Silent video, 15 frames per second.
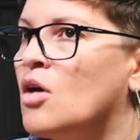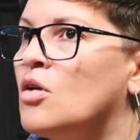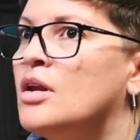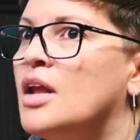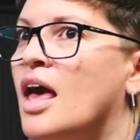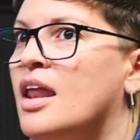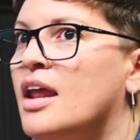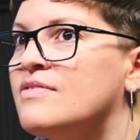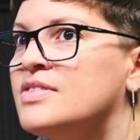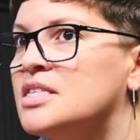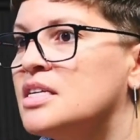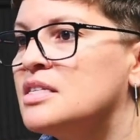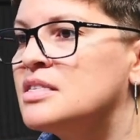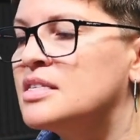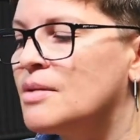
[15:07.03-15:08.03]
And, and I've
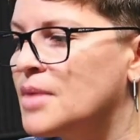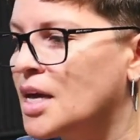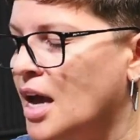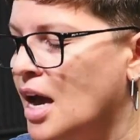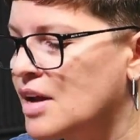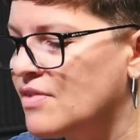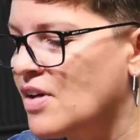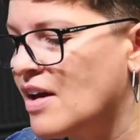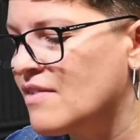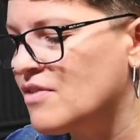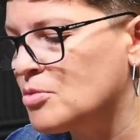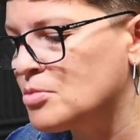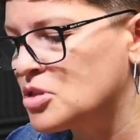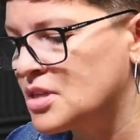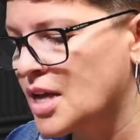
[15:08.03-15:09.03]
seen some that kind of have
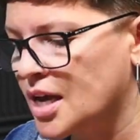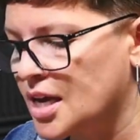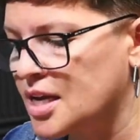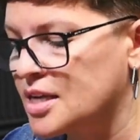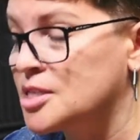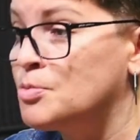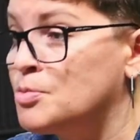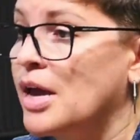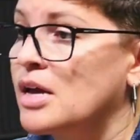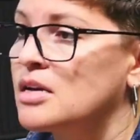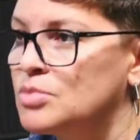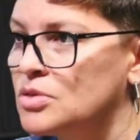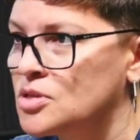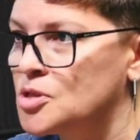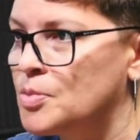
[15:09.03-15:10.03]
almost like an
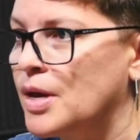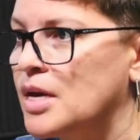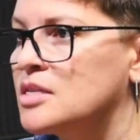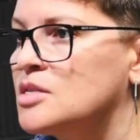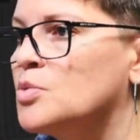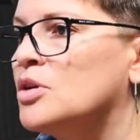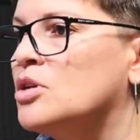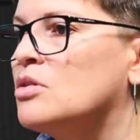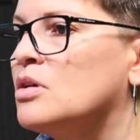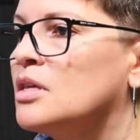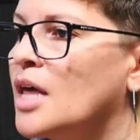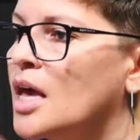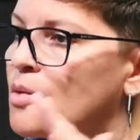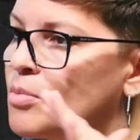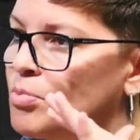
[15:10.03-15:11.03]
expandable space where you
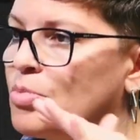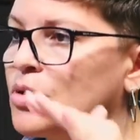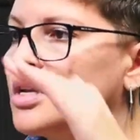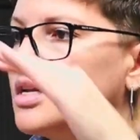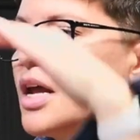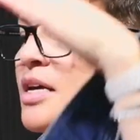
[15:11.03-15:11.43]
can like put yes.